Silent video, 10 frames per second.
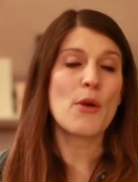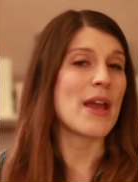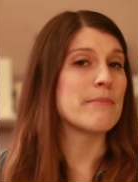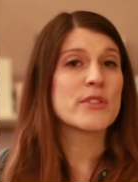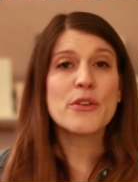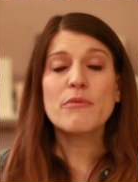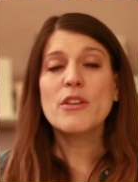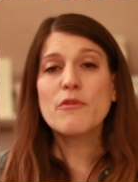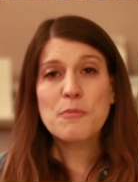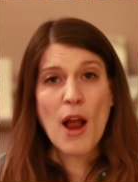Okay, so
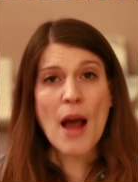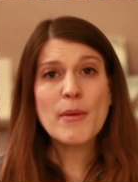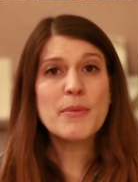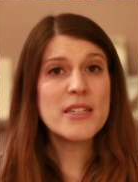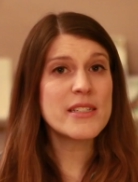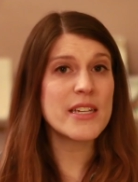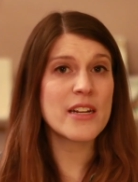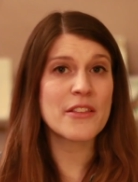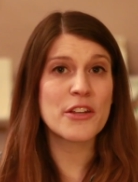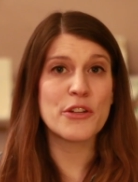you've probably
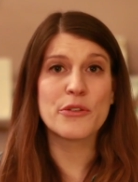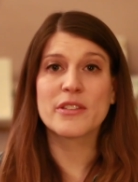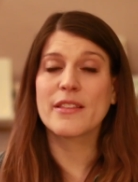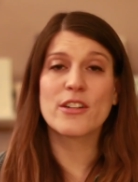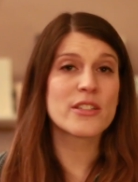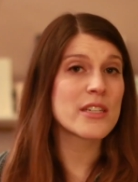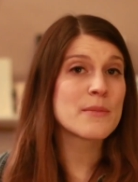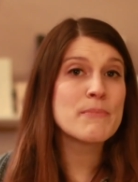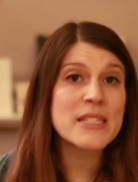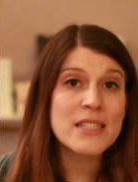seen on the news that there's
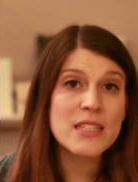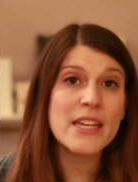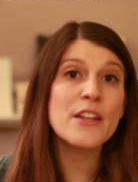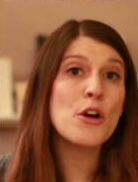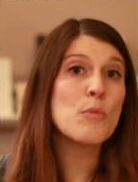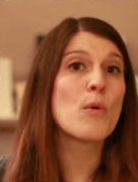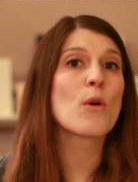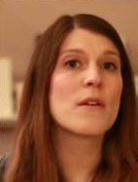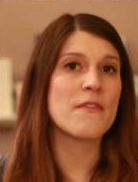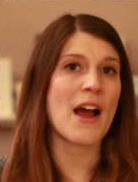this mosquito-borne